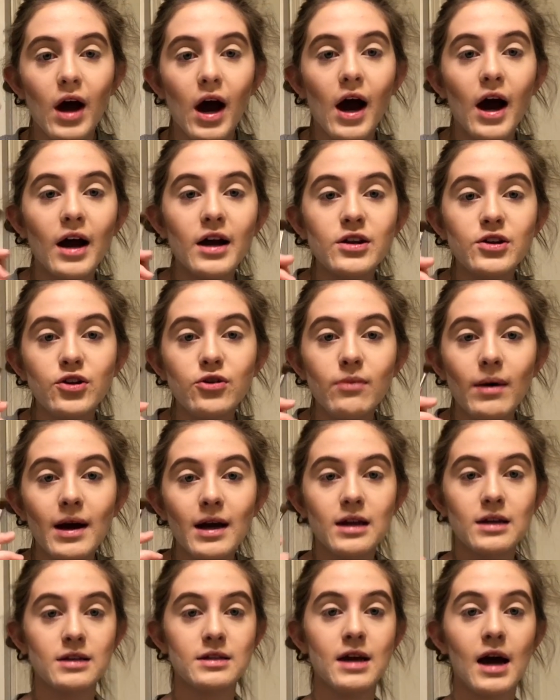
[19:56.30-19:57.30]
I do my
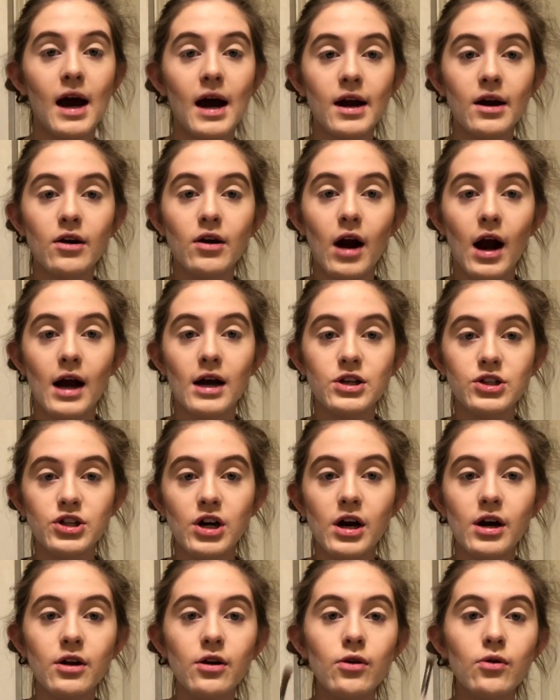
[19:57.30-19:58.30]
entire
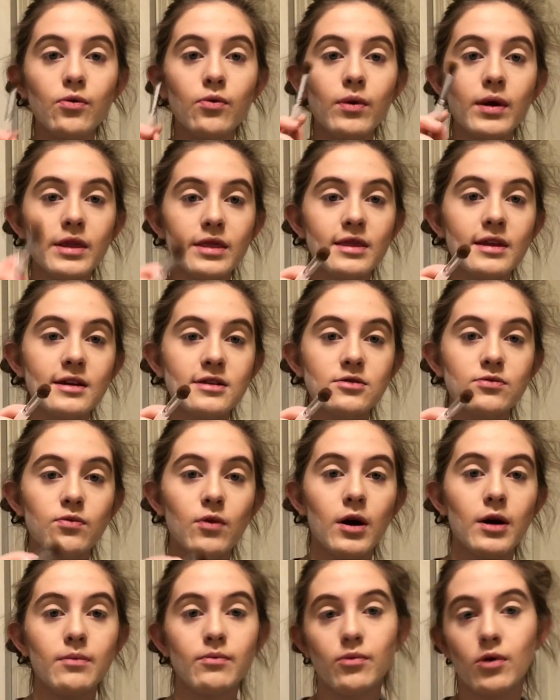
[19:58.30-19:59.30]
eyeshadow with this
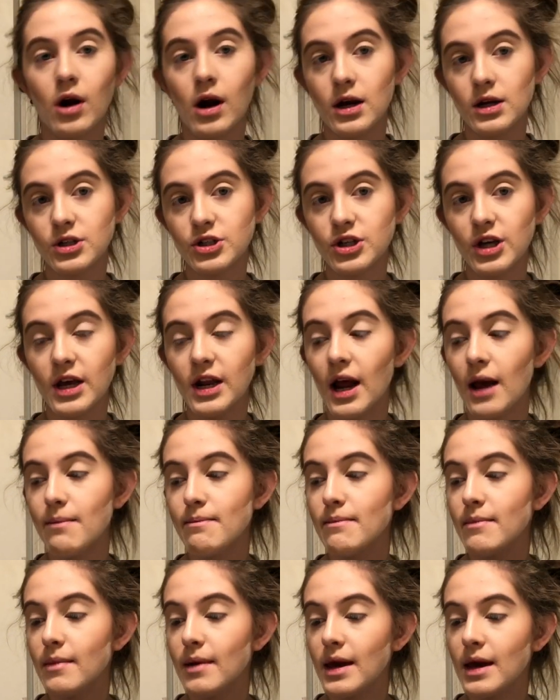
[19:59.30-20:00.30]
one brush, and I
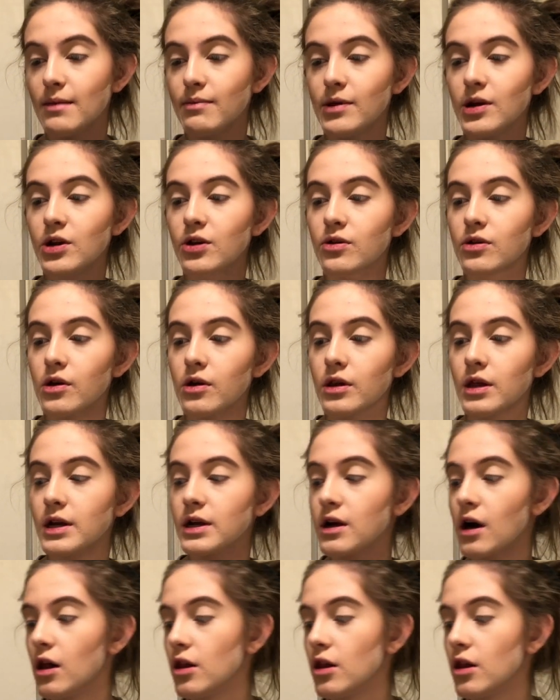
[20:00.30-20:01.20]
maybe do the lid